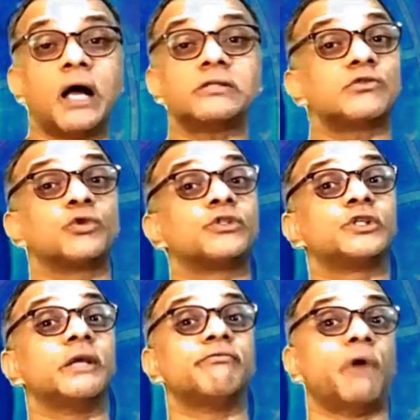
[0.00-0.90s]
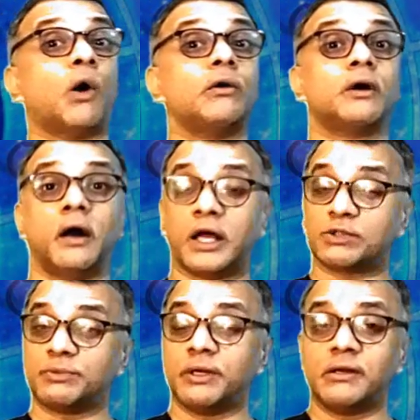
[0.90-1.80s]
caste. So she found her
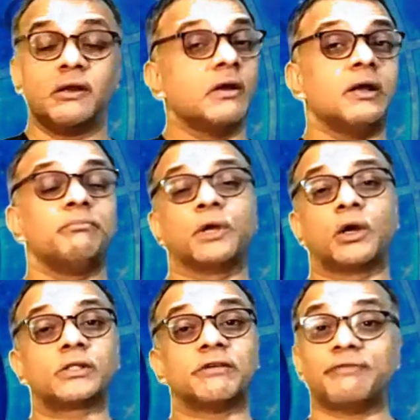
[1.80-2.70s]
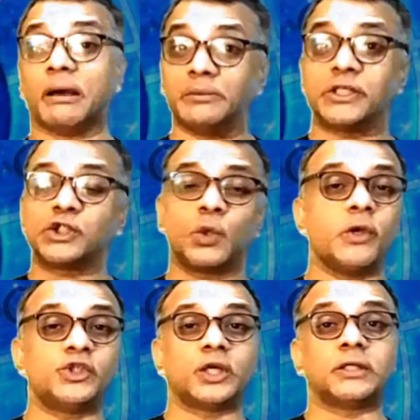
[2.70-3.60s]
husband because the families
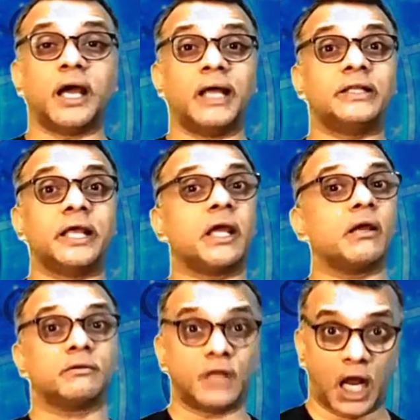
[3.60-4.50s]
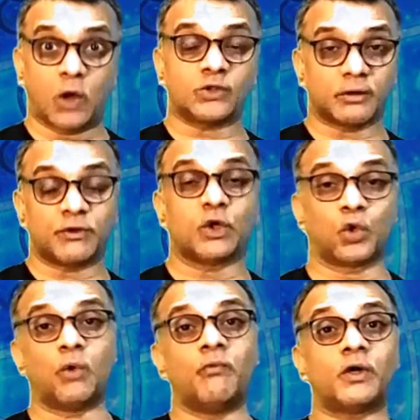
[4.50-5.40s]
knew each other, and the house of the
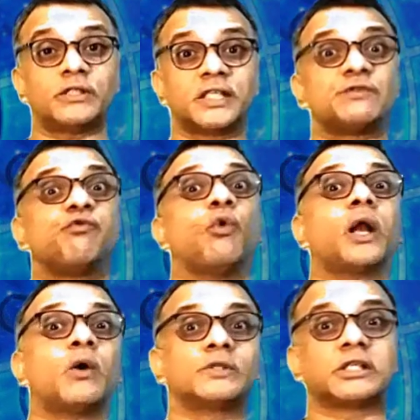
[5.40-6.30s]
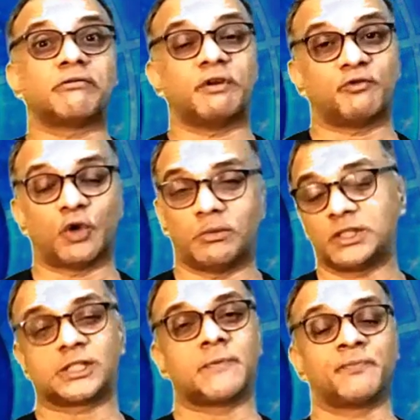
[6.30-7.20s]
groom was just four houses away from
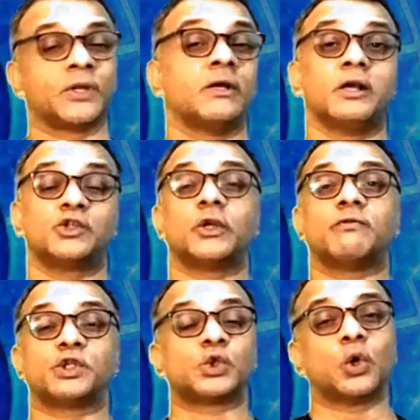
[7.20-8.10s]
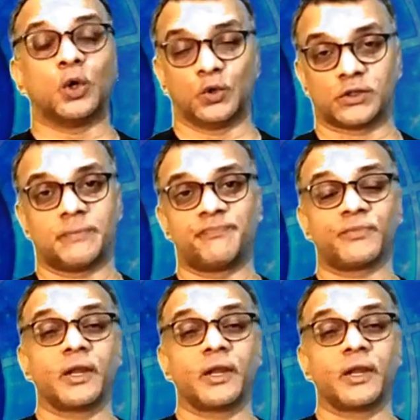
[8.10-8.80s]
hers. So it was so close.